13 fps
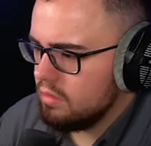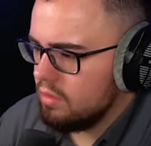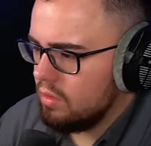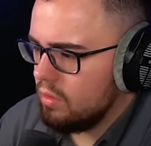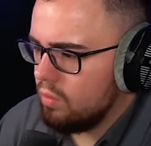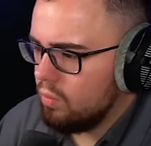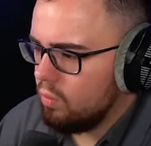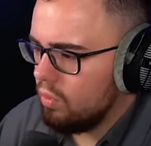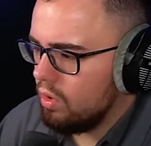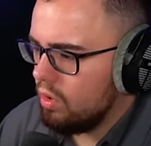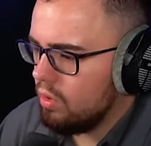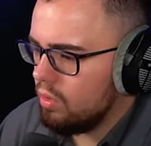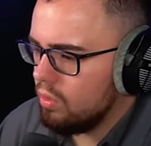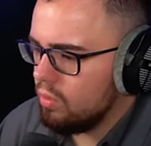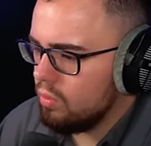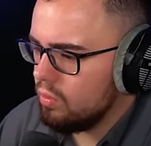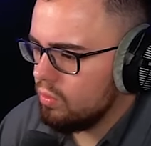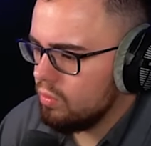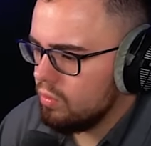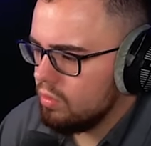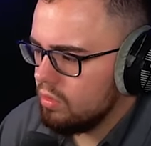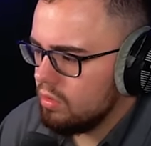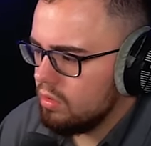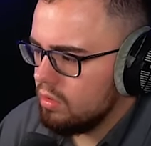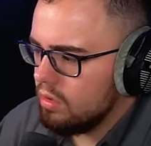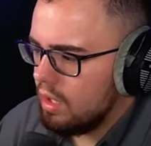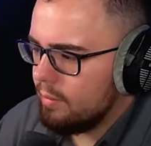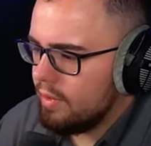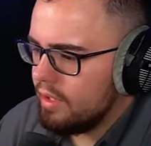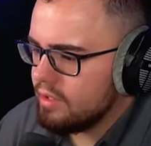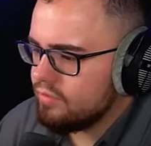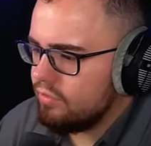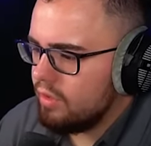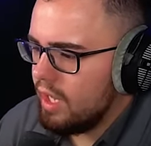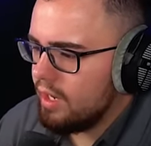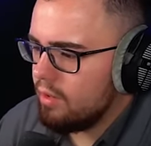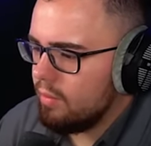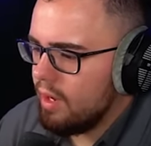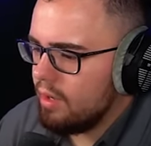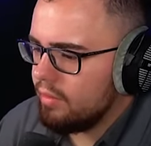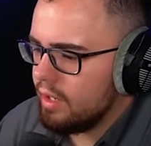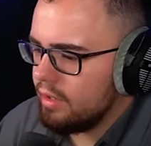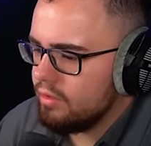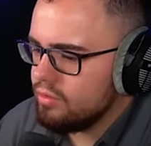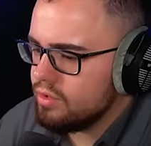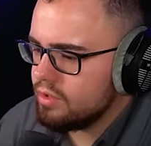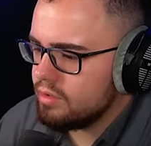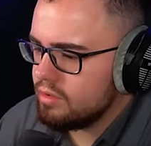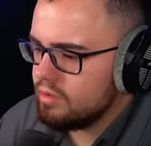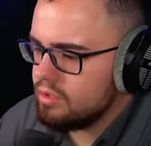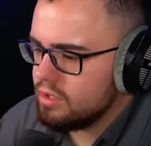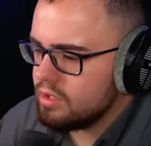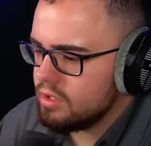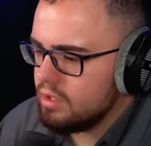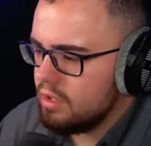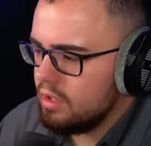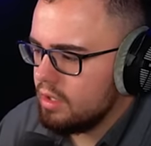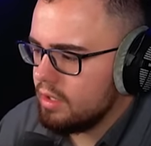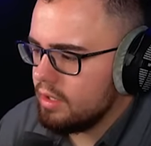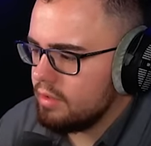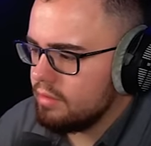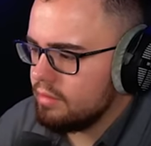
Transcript: Oh whoa. I mean it's flying around now. You just just caught it.